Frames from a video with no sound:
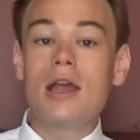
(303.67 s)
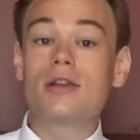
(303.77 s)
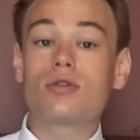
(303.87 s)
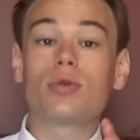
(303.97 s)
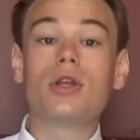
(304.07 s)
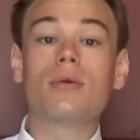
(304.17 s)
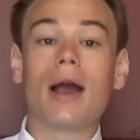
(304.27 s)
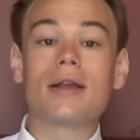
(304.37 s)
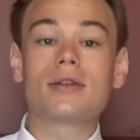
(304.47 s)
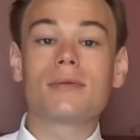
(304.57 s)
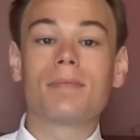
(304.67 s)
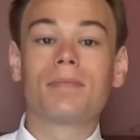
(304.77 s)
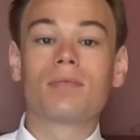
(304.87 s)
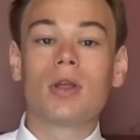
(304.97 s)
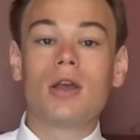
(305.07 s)
is through you guys.
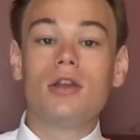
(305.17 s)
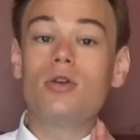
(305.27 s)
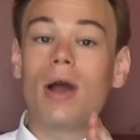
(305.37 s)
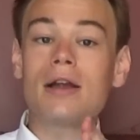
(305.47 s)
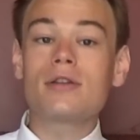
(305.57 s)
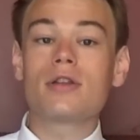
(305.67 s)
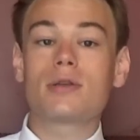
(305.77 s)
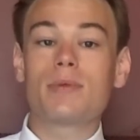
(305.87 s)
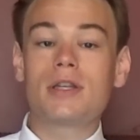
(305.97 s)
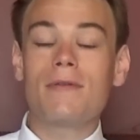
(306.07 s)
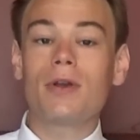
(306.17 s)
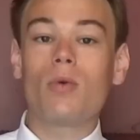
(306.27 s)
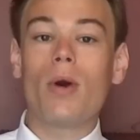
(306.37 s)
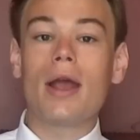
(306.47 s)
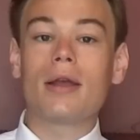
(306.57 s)
You guys are the
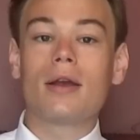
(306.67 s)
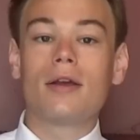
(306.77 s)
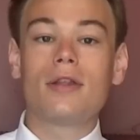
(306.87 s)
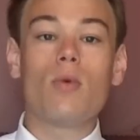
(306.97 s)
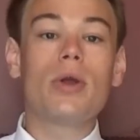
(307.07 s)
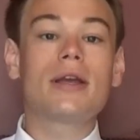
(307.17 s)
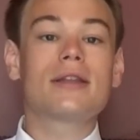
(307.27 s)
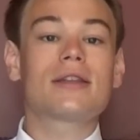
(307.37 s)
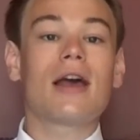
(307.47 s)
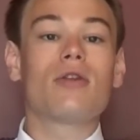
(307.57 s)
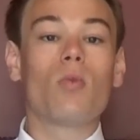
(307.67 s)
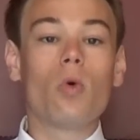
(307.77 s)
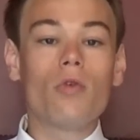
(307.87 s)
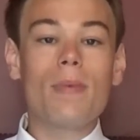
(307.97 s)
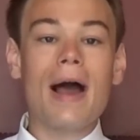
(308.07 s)
specific way that we can sign the
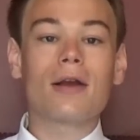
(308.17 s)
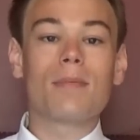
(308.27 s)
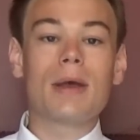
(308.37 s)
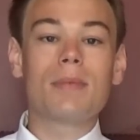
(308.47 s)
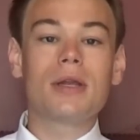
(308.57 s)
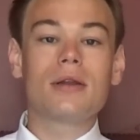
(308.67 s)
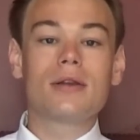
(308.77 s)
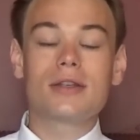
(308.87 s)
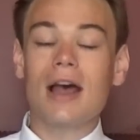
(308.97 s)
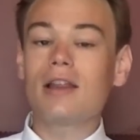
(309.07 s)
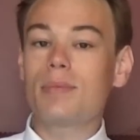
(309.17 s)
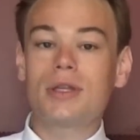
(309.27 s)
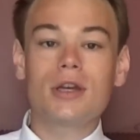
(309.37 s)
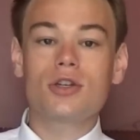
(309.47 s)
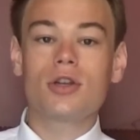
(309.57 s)
Wolfpack Amendment, sign the
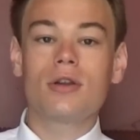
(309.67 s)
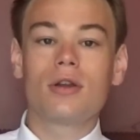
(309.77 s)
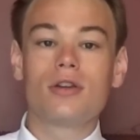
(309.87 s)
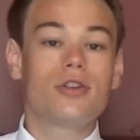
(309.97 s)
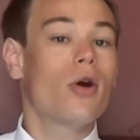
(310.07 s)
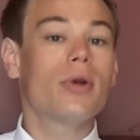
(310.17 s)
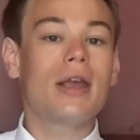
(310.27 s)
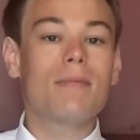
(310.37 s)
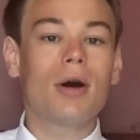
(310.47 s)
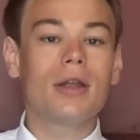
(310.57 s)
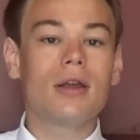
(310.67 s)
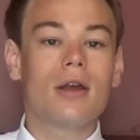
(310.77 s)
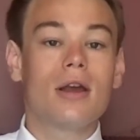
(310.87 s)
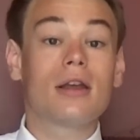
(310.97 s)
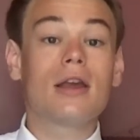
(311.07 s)
petition, donate money,
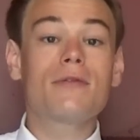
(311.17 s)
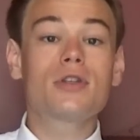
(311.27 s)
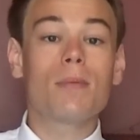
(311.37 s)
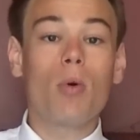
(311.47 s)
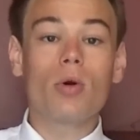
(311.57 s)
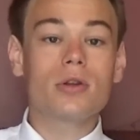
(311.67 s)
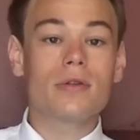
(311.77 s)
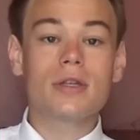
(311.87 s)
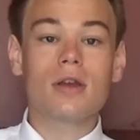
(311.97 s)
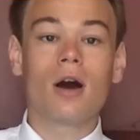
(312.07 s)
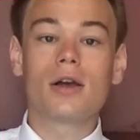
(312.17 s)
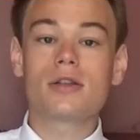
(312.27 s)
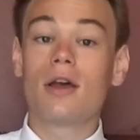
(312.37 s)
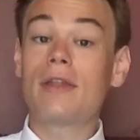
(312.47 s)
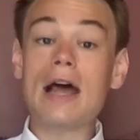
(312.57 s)
give support to this
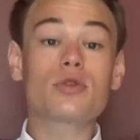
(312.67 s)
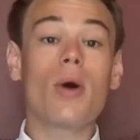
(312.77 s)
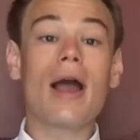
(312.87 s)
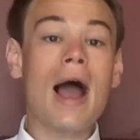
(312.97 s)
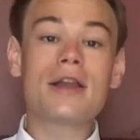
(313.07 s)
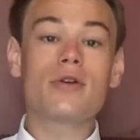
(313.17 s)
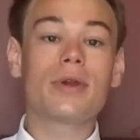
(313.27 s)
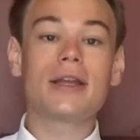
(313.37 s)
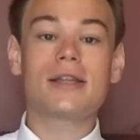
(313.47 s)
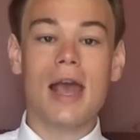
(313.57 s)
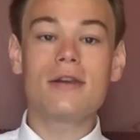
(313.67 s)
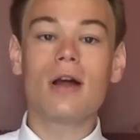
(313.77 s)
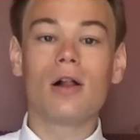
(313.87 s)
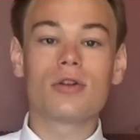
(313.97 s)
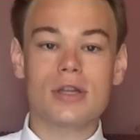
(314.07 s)
cause. That's why I donate
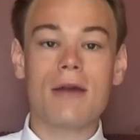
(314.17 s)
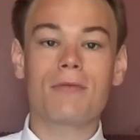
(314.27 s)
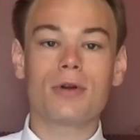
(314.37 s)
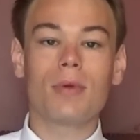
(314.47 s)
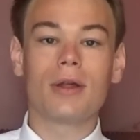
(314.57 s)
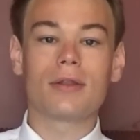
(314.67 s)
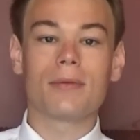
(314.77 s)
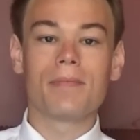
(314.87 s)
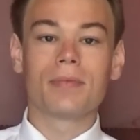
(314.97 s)
$10 every month.